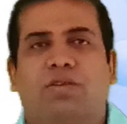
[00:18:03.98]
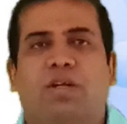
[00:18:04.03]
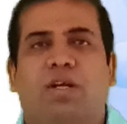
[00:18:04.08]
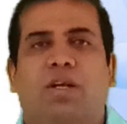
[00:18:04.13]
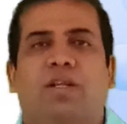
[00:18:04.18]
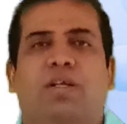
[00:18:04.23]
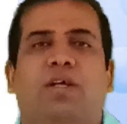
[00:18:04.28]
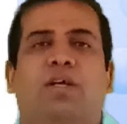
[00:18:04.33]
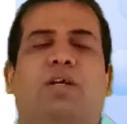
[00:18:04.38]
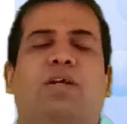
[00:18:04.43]

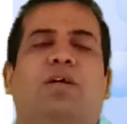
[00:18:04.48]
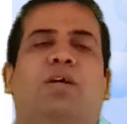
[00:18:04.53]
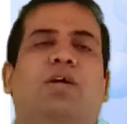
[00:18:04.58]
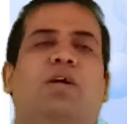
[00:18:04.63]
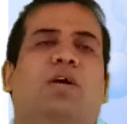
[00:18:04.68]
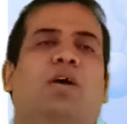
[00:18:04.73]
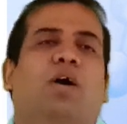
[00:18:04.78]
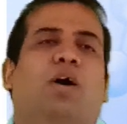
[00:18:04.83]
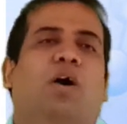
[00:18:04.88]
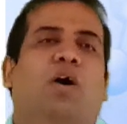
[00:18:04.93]
are there
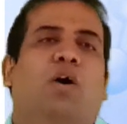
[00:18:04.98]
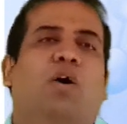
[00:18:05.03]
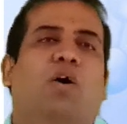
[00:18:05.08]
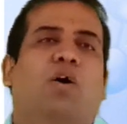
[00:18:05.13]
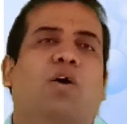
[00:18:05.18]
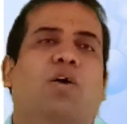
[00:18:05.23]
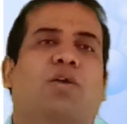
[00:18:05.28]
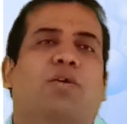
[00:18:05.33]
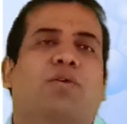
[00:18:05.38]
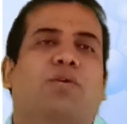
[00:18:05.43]

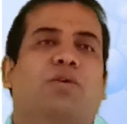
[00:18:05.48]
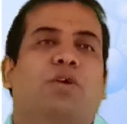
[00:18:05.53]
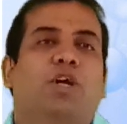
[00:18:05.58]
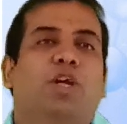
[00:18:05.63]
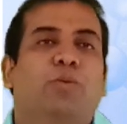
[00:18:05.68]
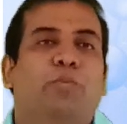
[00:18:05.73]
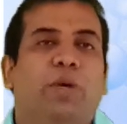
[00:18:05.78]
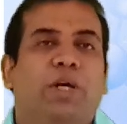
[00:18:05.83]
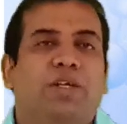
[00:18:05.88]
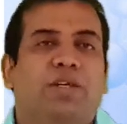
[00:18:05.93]
or
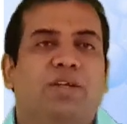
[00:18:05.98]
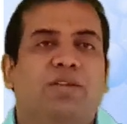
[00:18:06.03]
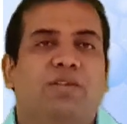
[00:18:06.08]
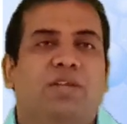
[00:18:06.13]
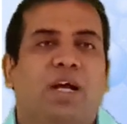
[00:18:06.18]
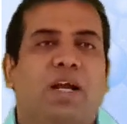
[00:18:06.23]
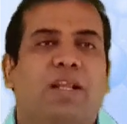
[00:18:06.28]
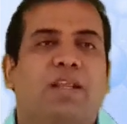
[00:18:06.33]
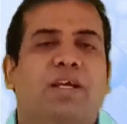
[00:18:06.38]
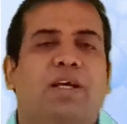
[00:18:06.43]
infections
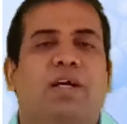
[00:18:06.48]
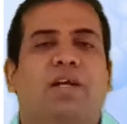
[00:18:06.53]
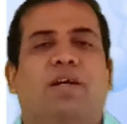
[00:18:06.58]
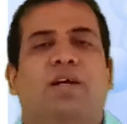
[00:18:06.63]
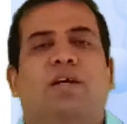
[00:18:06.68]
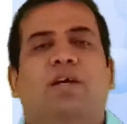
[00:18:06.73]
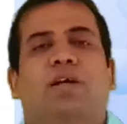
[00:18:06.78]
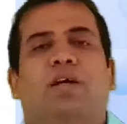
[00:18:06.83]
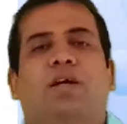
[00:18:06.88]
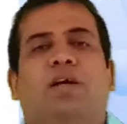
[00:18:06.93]
are there,
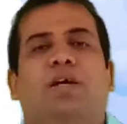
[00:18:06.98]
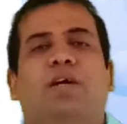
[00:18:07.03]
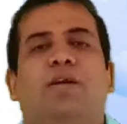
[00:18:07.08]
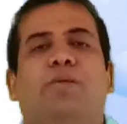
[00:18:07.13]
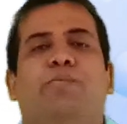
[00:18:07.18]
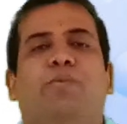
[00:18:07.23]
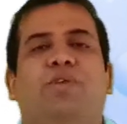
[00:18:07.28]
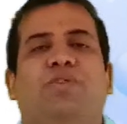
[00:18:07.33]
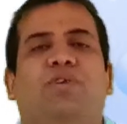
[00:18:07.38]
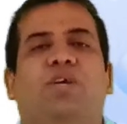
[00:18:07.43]

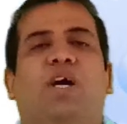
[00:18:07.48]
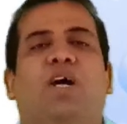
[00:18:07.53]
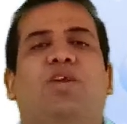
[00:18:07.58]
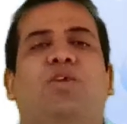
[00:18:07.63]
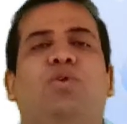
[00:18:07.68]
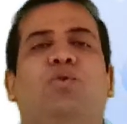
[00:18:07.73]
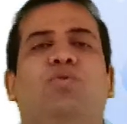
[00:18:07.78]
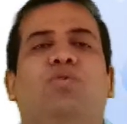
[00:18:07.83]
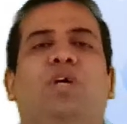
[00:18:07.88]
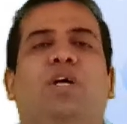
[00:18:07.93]
PCR
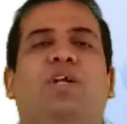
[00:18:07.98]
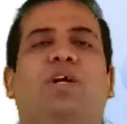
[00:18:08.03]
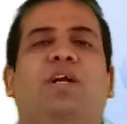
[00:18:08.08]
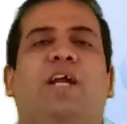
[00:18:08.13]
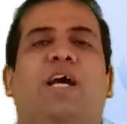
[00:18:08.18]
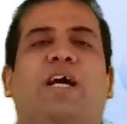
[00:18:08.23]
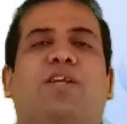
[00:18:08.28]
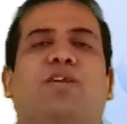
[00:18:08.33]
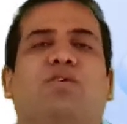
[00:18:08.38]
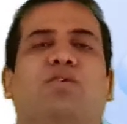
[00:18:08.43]
used as a
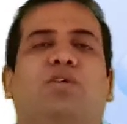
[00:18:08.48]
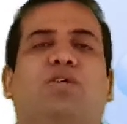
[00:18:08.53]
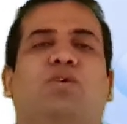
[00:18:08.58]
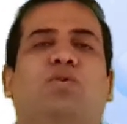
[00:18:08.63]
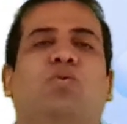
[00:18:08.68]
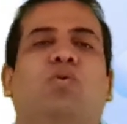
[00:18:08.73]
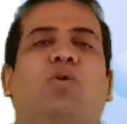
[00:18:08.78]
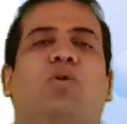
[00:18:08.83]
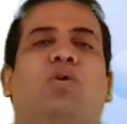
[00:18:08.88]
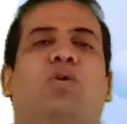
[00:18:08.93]
diagnostic
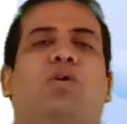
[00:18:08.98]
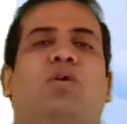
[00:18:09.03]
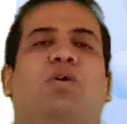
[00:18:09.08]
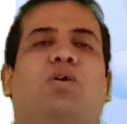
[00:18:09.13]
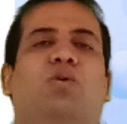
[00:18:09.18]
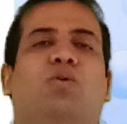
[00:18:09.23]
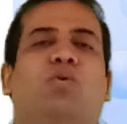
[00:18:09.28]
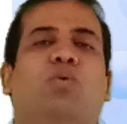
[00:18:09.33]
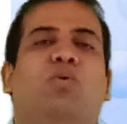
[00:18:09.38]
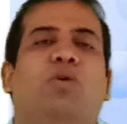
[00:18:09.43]
tool
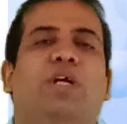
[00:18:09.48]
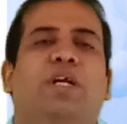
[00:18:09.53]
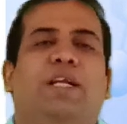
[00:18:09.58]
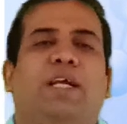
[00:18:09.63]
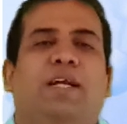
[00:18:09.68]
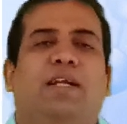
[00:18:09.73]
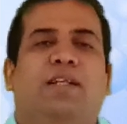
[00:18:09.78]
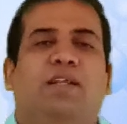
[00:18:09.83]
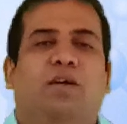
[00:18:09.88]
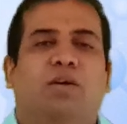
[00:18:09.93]
to
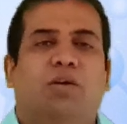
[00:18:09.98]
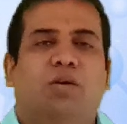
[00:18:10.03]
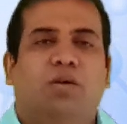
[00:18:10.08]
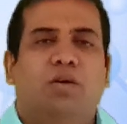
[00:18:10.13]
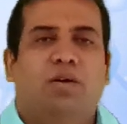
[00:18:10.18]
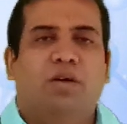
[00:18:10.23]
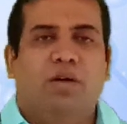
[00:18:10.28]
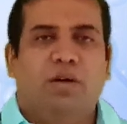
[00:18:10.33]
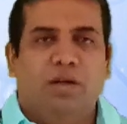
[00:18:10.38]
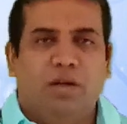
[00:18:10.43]
detect the
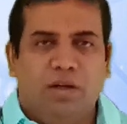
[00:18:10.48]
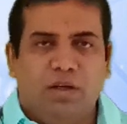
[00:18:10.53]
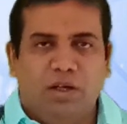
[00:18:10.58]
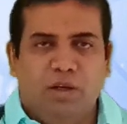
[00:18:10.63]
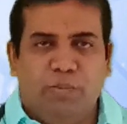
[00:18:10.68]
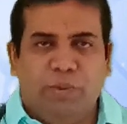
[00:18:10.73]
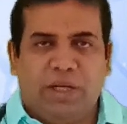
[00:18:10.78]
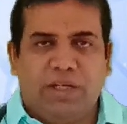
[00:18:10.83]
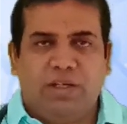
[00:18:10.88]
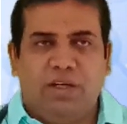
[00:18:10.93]

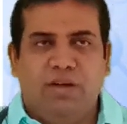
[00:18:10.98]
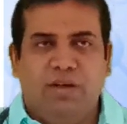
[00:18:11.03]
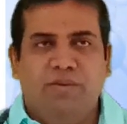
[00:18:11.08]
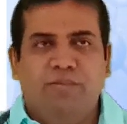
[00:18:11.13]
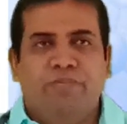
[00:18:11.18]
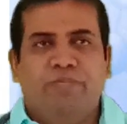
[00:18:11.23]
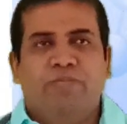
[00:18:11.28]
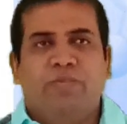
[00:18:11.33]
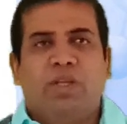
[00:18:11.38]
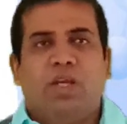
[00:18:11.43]
infection.
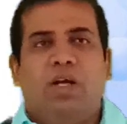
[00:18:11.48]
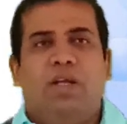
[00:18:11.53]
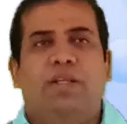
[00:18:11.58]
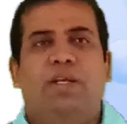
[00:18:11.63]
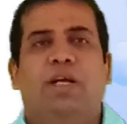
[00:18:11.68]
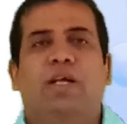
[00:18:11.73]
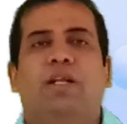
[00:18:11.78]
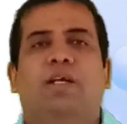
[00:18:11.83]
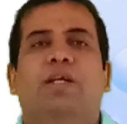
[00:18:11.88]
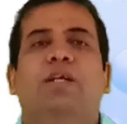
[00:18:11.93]

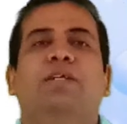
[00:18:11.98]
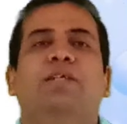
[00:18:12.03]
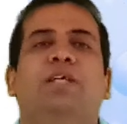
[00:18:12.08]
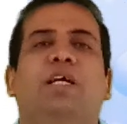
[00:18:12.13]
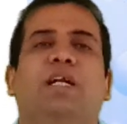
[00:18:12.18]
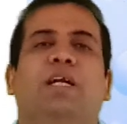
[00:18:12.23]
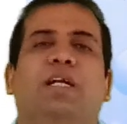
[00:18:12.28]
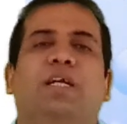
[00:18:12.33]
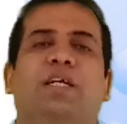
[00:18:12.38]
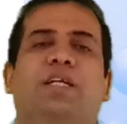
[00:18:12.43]
Then in
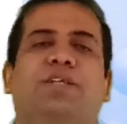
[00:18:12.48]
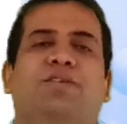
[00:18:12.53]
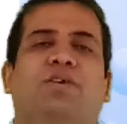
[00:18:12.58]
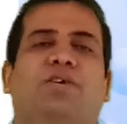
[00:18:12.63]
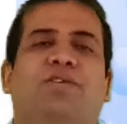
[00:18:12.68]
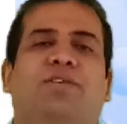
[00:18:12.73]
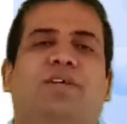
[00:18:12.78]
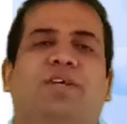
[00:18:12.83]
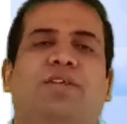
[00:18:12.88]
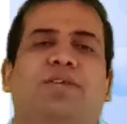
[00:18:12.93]
genetic
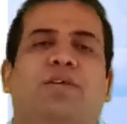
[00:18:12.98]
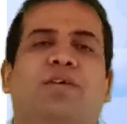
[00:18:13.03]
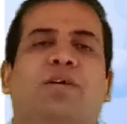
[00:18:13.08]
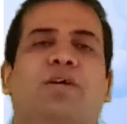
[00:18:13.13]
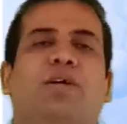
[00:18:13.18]
disorders,